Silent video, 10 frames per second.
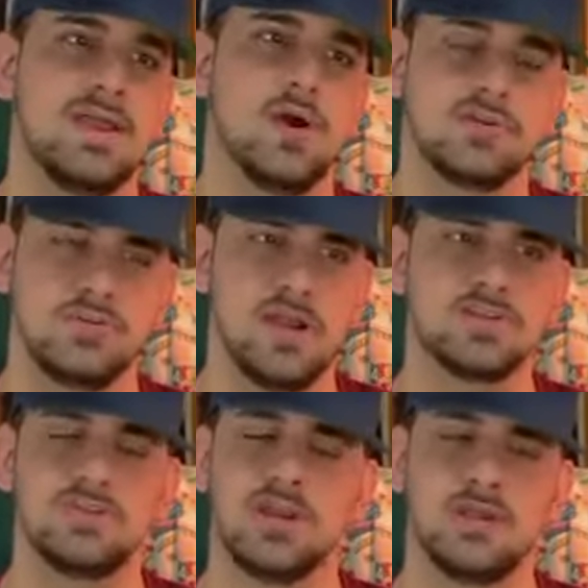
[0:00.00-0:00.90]
that art
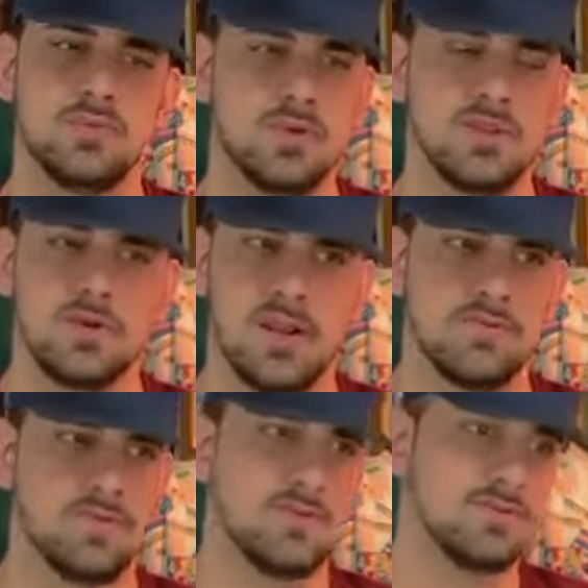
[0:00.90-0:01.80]
direction. They're getting really
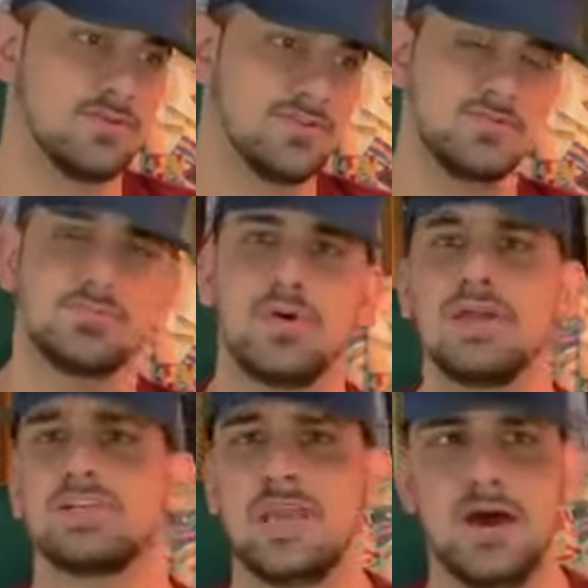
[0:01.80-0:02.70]
creative with it, and they're just
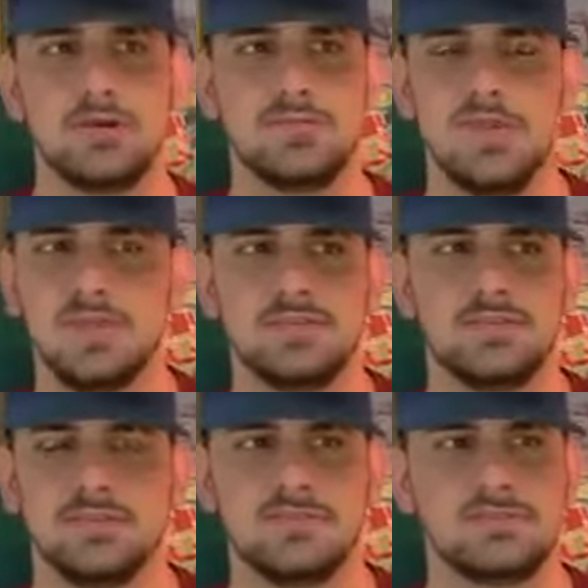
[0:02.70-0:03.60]
branching out and making
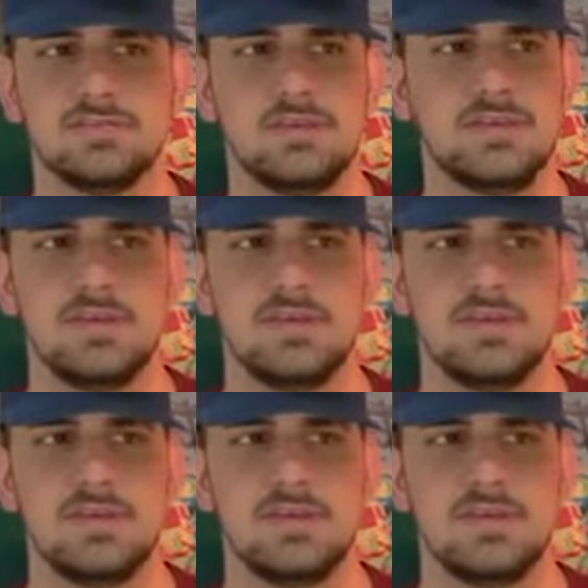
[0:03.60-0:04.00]
just